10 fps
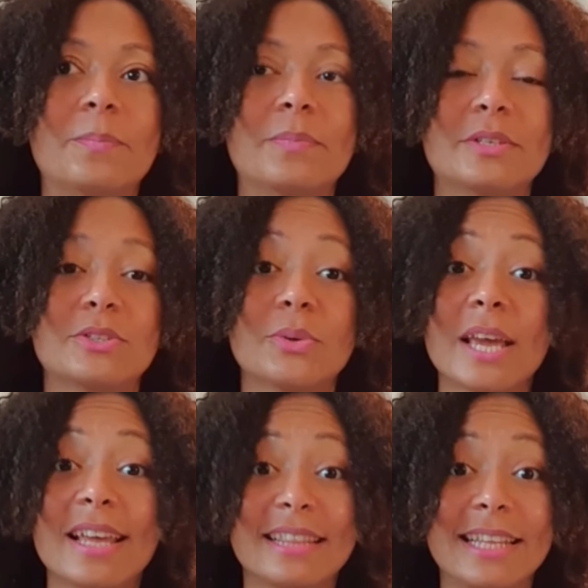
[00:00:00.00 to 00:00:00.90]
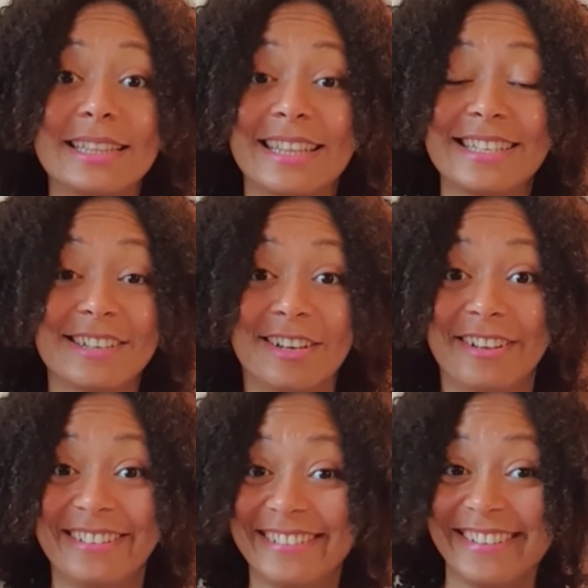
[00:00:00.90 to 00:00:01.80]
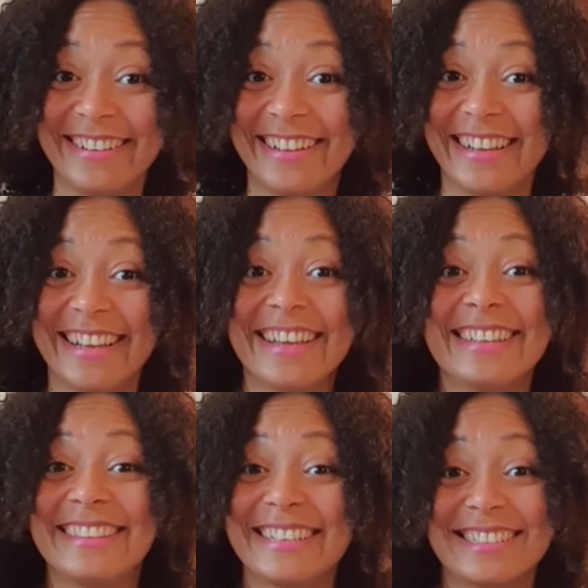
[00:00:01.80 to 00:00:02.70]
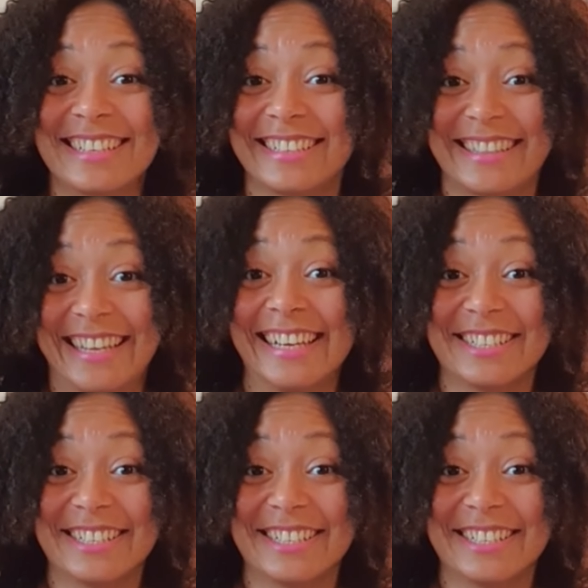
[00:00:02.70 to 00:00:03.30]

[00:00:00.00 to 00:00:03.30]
So yeah, these are the things